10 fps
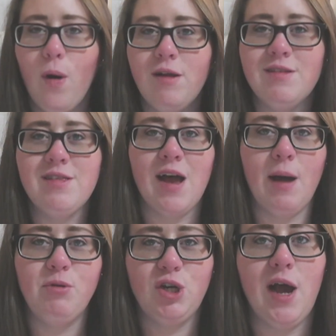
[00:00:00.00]

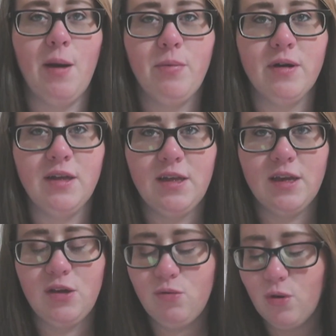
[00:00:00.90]
one-stop shop really
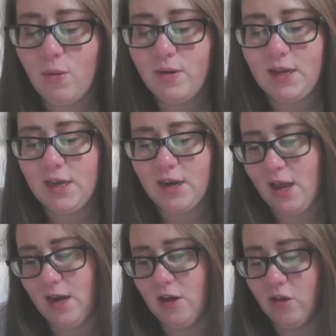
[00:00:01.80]
like you don't need
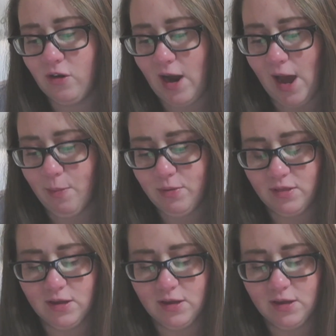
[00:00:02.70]
any other app